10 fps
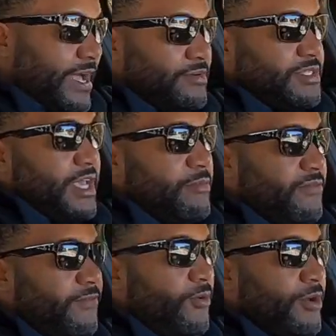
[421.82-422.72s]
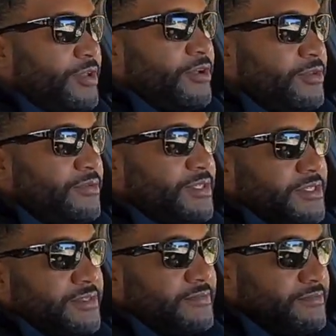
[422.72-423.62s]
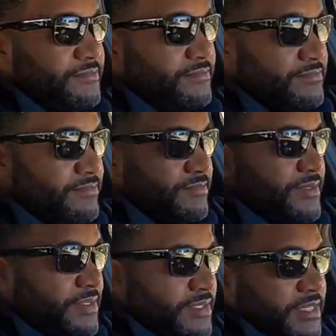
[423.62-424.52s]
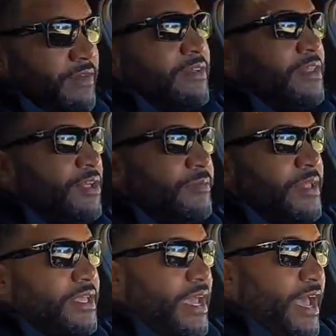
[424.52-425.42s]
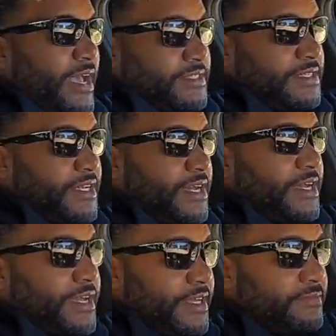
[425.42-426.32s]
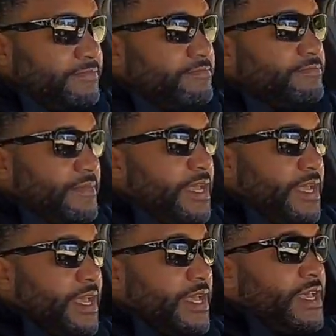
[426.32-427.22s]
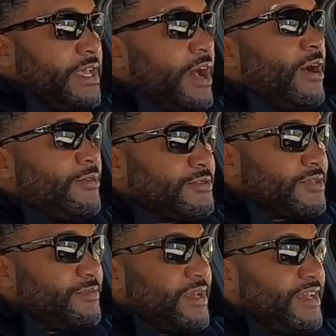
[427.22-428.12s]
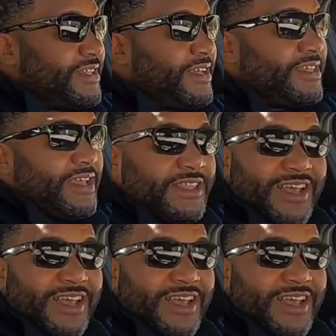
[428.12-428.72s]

I was saying before, you just give it a little bit of gas, and it goes. I mean, it